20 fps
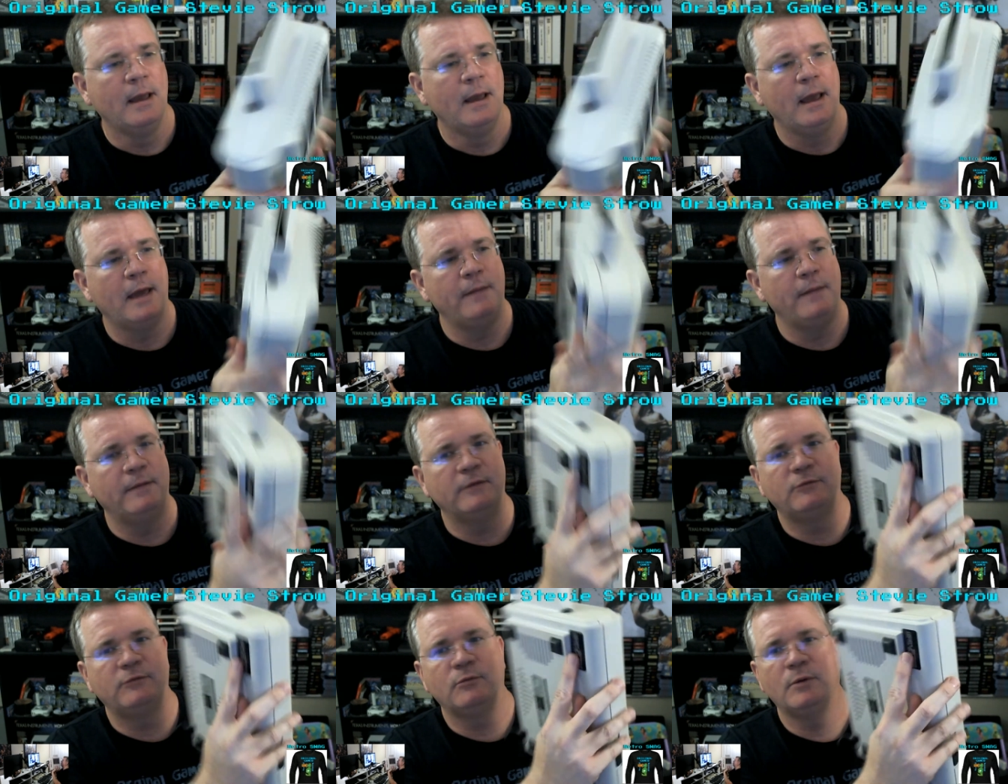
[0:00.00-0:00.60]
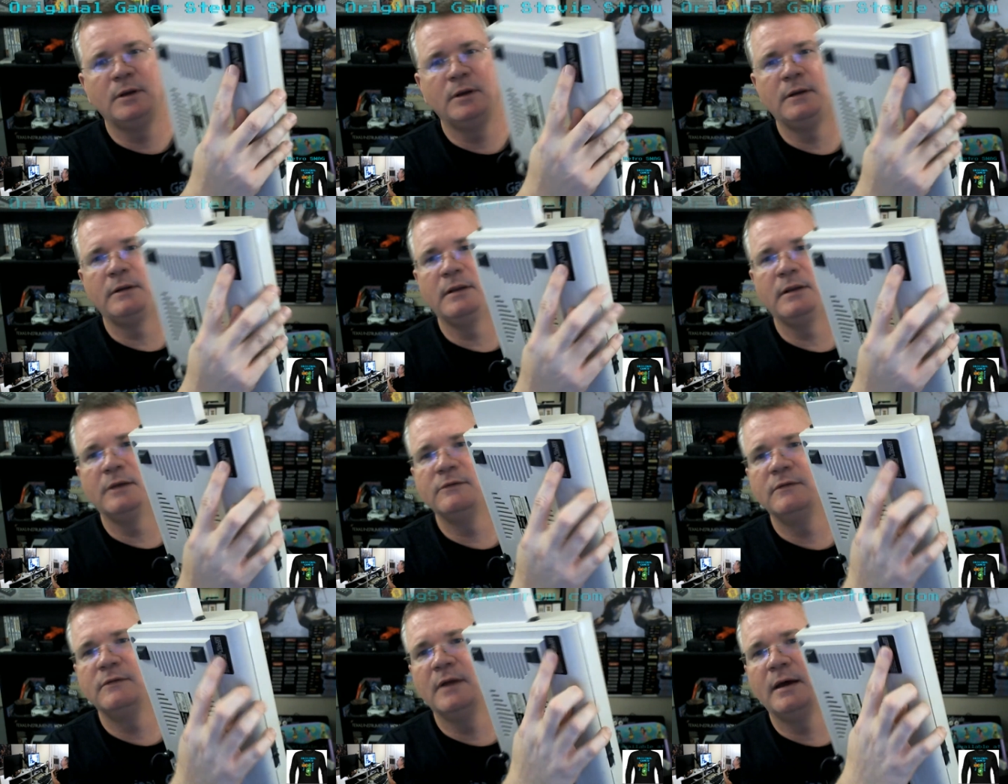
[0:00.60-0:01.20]
and this one
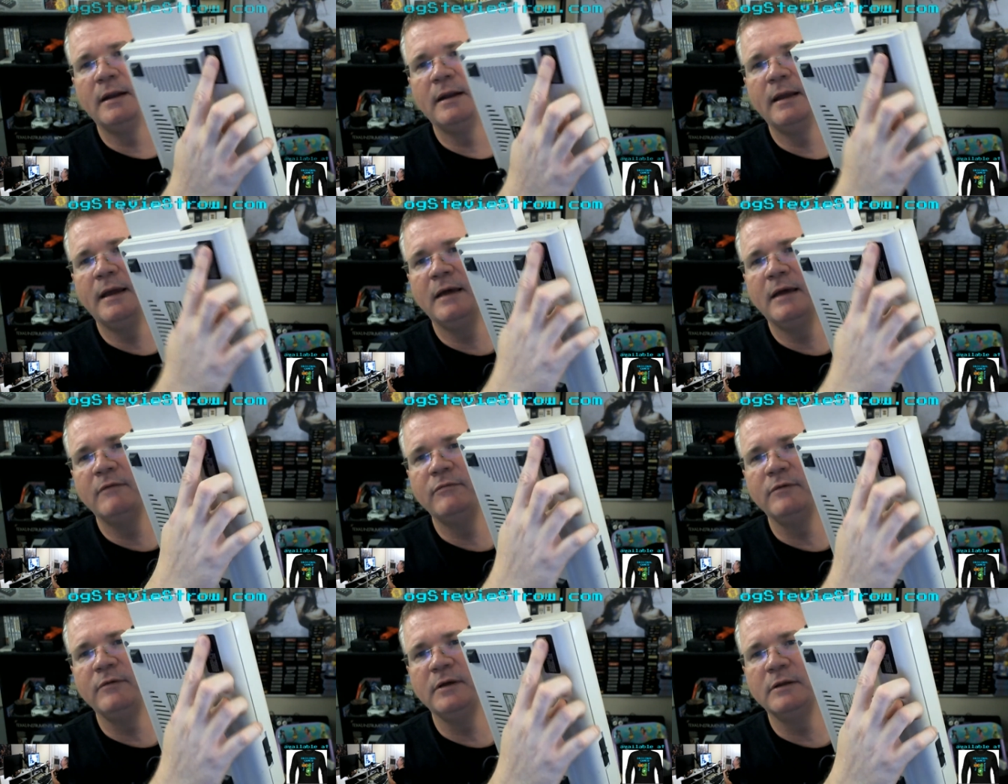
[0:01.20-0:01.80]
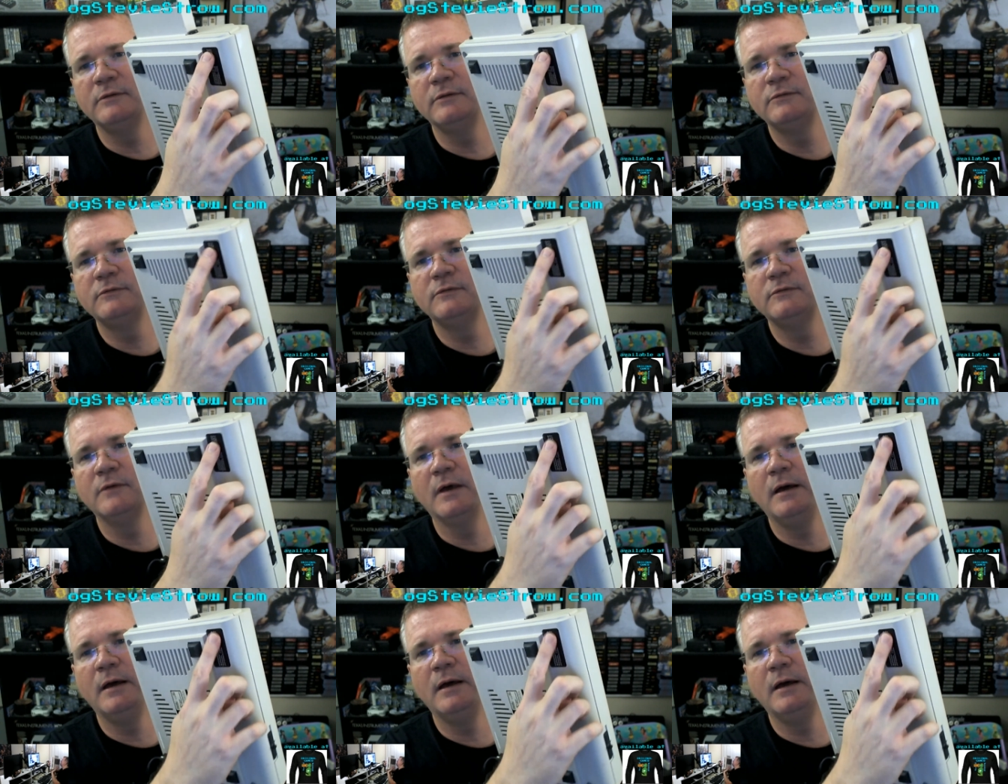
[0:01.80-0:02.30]
does not have its